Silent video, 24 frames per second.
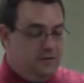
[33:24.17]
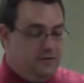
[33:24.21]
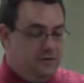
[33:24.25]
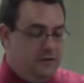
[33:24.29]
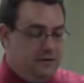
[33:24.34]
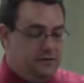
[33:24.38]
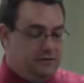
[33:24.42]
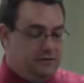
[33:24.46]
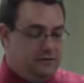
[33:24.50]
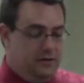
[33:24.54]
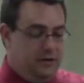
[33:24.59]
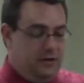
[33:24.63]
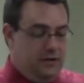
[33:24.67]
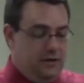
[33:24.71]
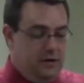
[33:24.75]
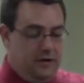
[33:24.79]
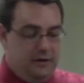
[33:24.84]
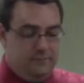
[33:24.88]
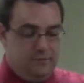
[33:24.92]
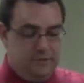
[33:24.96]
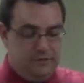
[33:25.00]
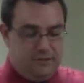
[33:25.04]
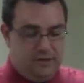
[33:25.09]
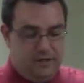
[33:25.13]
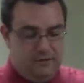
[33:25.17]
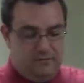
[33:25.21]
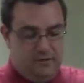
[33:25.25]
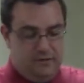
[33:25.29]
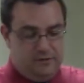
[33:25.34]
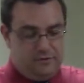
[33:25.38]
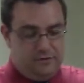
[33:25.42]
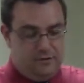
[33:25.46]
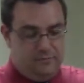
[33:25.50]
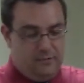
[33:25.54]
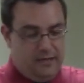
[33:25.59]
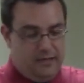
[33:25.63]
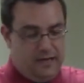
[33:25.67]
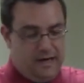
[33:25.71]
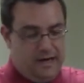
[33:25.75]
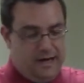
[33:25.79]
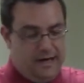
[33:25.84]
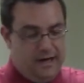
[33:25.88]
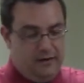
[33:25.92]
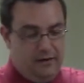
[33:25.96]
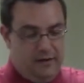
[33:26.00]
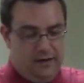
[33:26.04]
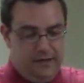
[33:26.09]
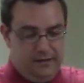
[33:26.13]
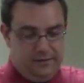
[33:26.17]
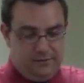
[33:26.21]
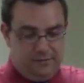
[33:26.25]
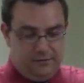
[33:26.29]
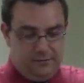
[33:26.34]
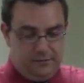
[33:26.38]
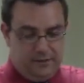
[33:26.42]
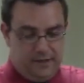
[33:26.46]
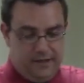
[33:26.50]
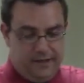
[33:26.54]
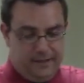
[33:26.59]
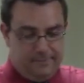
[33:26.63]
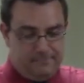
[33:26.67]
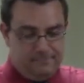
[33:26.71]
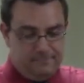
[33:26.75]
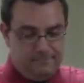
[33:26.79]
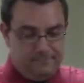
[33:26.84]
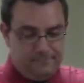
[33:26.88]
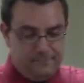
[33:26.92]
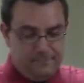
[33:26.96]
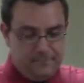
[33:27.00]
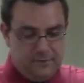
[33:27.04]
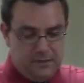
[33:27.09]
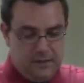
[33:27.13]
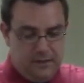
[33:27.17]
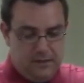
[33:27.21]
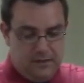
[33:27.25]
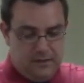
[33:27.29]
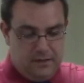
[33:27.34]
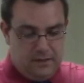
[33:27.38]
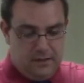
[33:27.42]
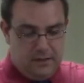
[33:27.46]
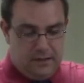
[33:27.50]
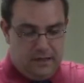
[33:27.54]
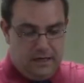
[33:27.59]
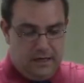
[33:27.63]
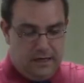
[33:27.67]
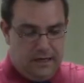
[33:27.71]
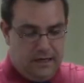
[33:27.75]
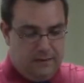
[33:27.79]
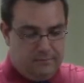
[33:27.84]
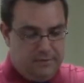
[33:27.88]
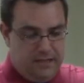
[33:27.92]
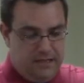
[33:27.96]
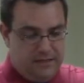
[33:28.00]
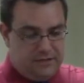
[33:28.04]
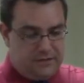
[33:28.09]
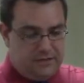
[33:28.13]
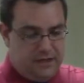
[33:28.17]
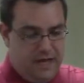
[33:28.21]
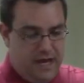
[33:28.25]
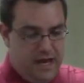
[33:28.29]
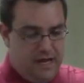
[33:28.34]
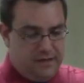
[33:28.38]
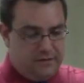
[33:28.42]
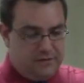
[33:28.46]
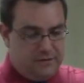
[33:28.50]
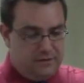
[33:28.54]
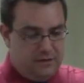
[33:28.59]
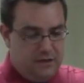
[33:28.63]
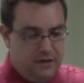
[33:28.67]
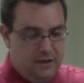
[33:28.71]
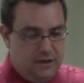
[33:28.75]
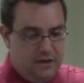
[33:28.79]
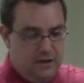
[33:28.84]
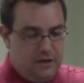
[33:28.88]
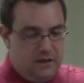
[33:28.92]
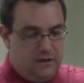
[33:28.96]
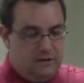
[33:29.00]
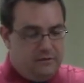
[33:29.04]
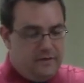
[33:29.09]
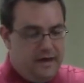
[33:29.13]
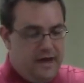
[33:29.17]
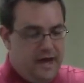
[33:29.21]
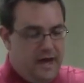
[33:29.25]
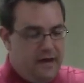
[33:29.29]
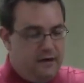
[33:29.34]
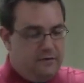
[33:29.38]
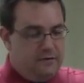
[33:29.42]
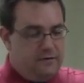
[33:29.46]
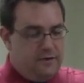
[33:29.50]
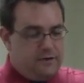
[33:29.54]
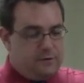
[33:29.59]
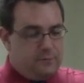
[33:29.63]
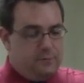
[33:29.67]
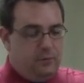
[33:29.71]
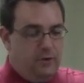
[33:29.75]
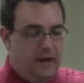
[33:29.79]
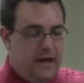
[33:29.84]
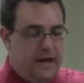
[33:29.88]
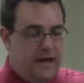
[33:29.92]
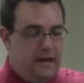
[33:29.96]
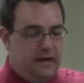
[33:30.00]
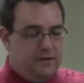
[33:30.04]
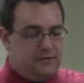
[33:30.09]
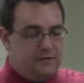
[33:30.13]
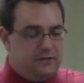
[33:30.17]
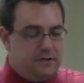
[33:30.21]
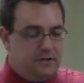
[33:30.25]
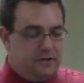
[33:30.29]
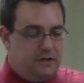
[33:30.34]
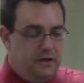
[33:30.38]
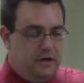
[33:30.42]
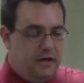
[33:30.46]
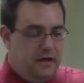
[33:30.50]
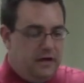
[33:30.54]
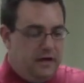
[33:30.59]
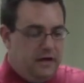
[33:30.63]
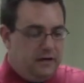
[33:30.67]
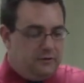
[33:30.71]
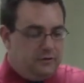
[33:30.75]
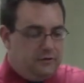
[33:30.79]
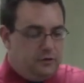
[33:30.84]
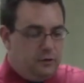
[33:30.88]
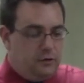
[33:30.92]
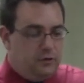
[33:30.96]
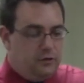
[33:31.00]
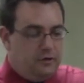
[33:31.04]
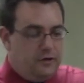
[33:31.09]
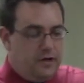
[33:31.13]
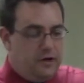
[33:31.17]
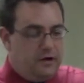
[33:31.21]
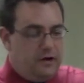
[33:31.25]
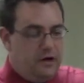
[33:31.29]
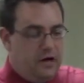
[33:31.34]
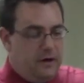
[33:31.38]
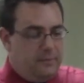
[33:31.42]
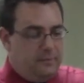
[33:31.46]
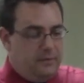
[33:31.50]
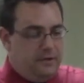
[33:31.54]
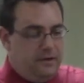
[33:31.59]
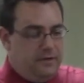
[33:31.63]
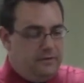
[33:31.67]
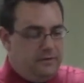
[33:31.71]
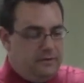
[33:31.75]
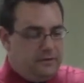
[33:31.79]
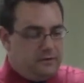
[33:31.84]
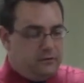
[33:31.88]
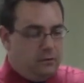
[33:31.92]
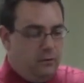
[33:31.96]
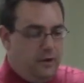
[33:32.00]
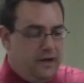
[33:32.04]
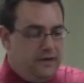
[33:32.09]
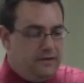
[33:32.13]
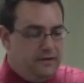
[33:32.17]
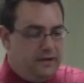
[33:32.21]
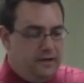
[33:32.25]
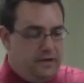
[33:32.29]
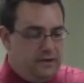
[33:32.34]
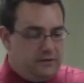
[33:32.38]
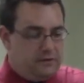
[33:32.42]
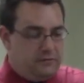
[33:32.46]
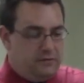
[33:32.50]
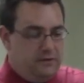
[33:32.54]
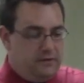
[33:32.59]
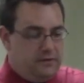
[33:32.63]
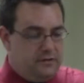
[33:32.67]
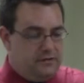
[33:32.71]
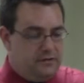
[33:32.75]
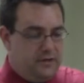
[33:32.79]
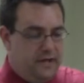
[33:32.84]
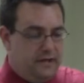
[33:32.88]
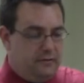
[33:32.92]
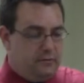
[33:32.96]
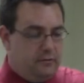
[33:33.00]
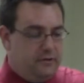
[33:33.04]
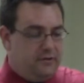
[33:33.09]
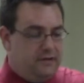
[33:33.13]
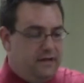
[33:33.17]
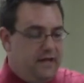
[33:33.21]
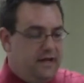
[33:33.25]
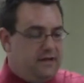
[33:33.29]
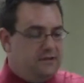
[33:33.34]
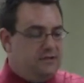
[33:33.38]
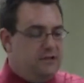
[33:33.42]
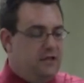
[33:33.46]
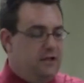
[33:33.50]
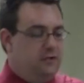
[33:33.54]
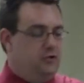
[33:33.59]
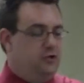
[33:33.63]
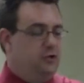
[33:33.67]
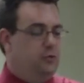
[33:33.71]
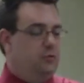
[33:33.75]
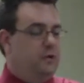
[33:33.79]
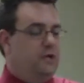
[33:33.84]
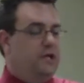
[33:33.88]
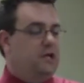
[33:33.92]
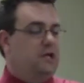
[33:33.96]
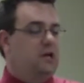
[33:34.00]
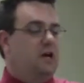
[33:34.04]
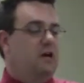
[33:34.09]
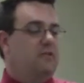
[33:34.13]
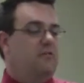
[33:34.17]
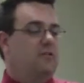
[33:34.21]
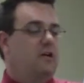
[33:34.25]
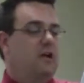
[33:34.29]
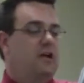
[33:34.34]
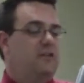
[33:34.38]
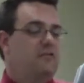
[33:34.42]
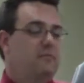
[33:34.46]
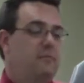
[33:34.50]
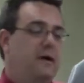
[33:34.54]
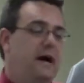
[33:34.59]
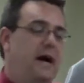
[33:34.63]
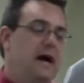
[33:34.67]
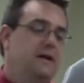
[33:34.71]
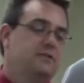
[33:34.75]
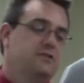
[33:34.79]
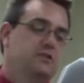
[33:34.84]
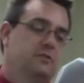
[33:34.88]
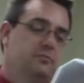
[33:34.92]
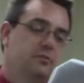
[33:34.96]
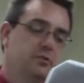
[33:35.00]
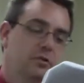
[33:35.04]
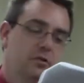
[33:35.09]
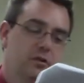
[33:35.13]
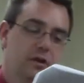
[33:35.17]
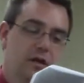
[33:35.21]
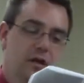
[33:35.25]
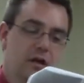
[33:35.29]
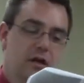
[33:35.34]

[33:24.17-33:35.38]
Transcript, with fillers: things in here. I'm just giving you some of the highlights, okay? Um, he says, that this plan is to, uh, to clear up in this way the history of the sacred text and to recover, if possible,